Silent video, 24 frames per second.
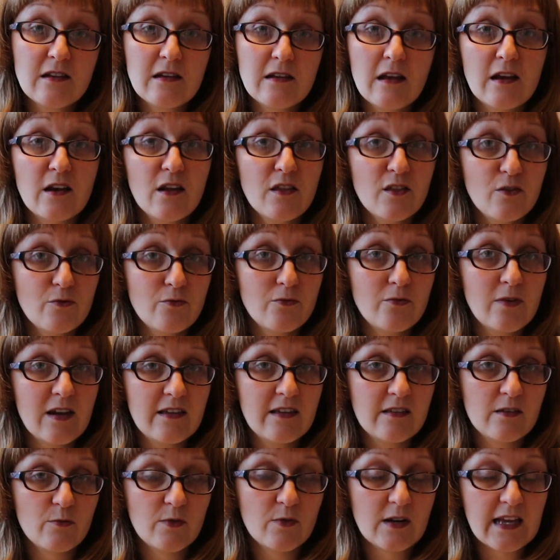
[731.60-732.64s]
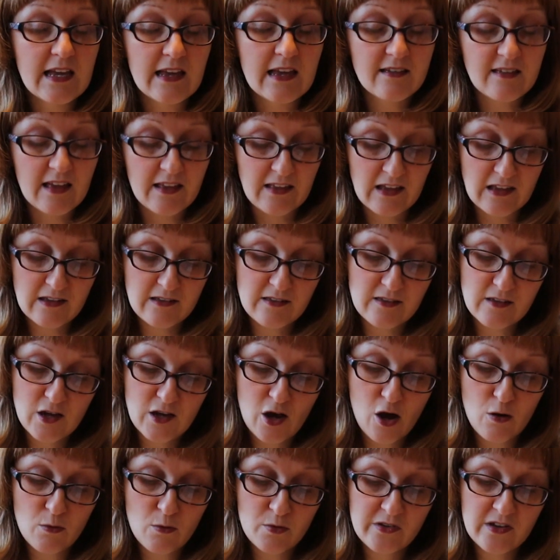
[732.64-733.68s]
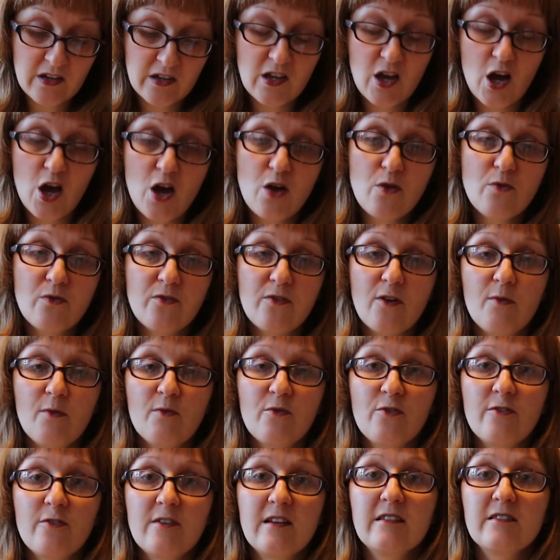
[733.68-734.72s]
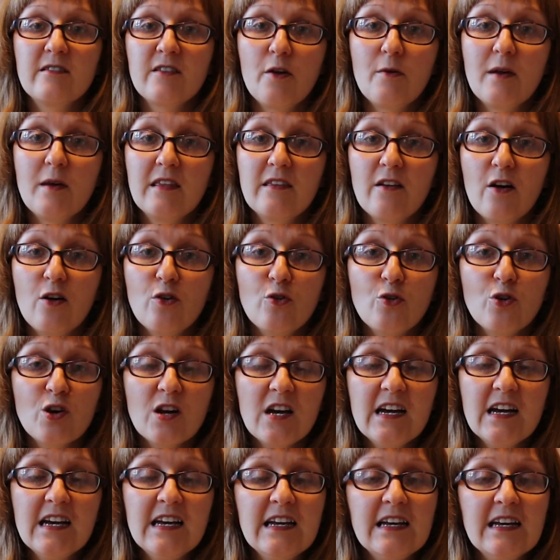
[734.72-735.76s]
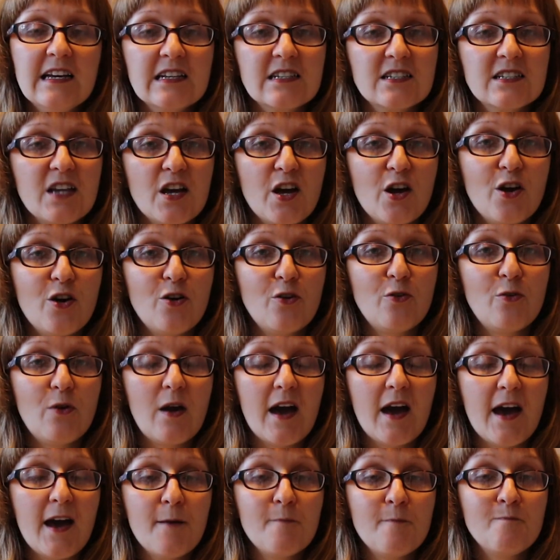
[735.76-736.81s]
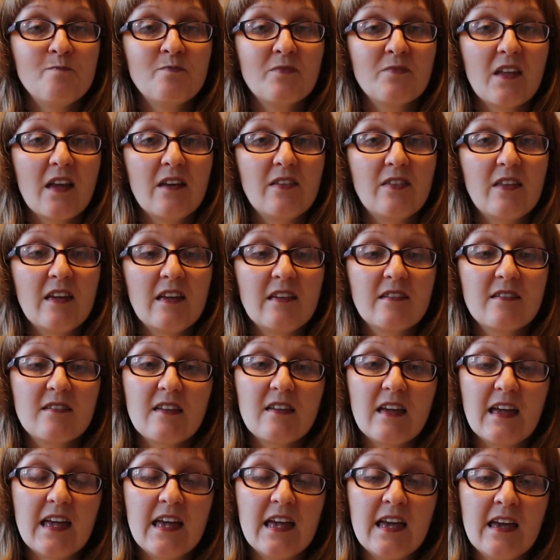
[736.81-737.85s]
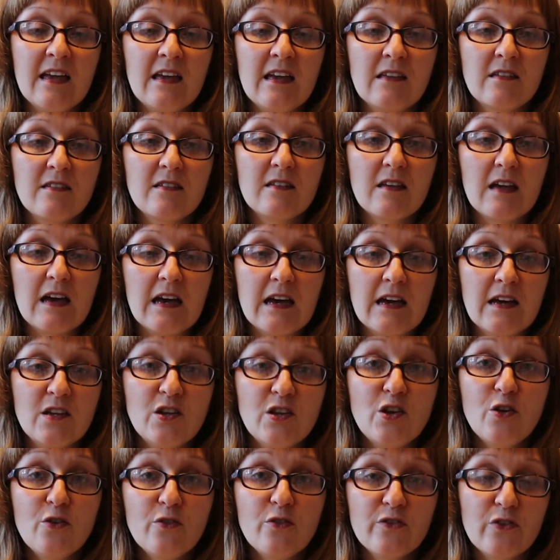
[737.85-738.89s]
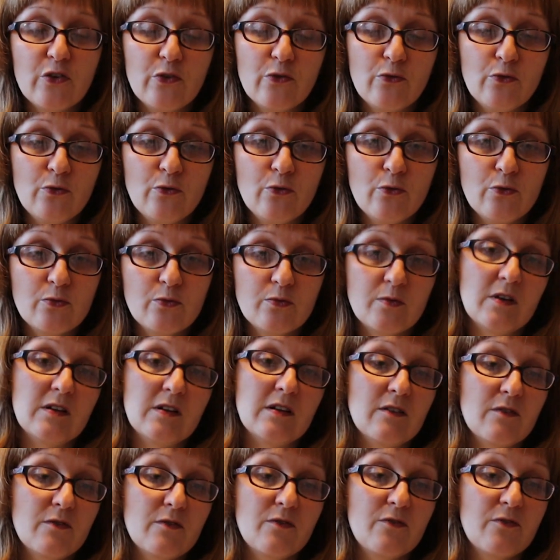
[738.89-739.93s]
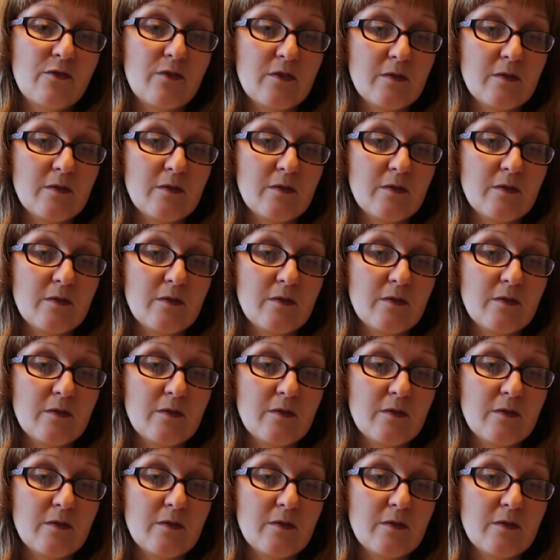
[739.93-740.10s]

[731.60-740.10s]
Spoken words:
another recent release, and it's the Colton coat from freesewing.org. So this is used to kind of